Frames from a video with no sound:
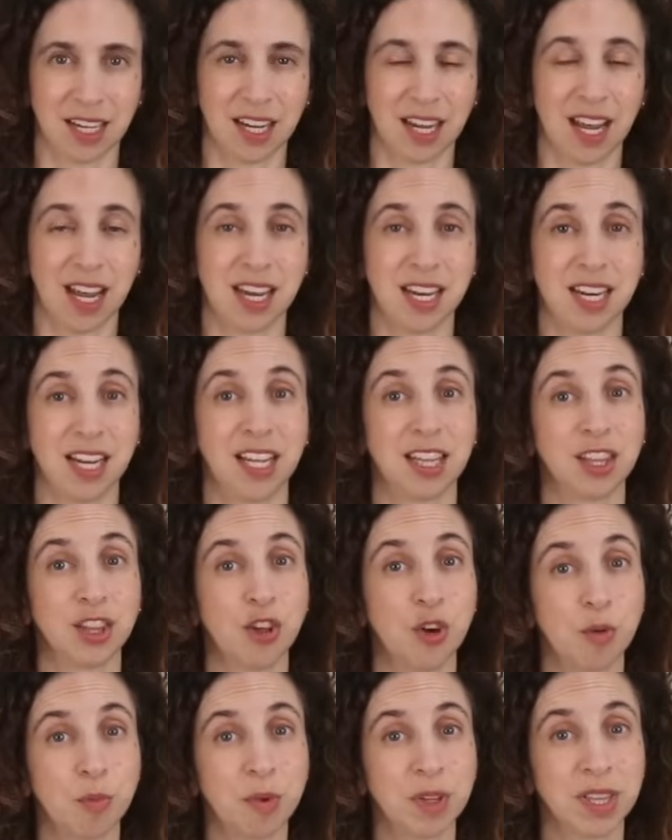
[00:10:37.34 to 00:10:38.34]
And in
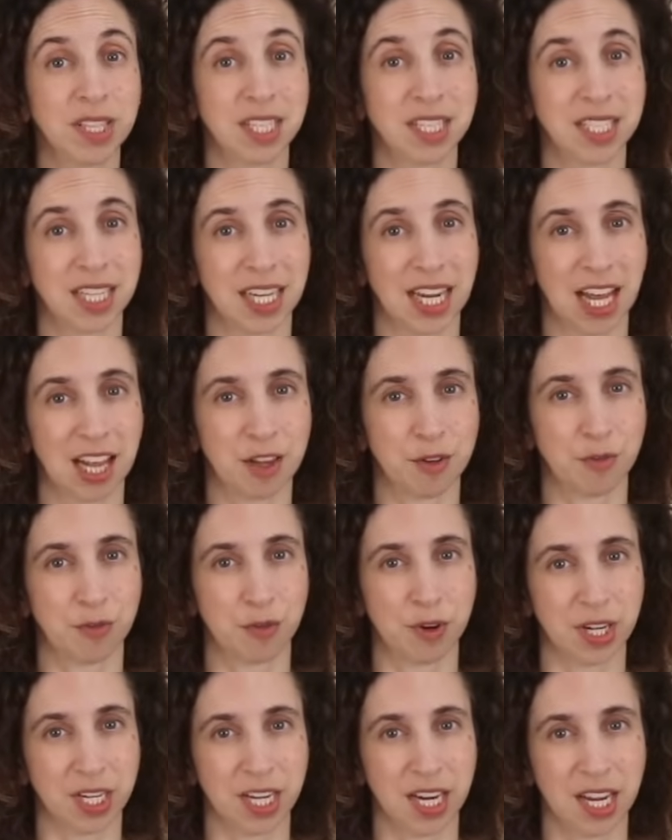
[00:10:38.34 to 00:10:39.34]
Loma Linda,
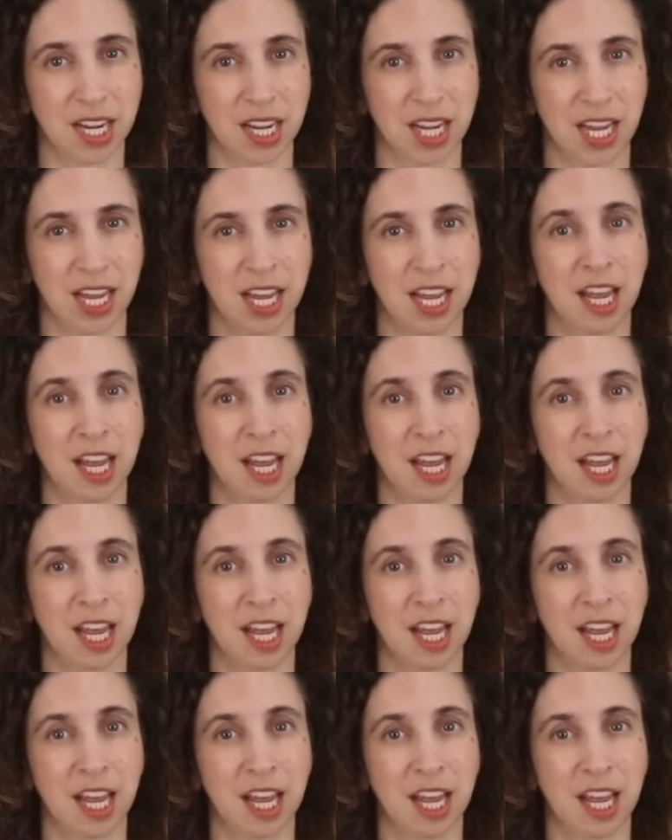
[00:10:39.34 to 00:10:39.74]
California,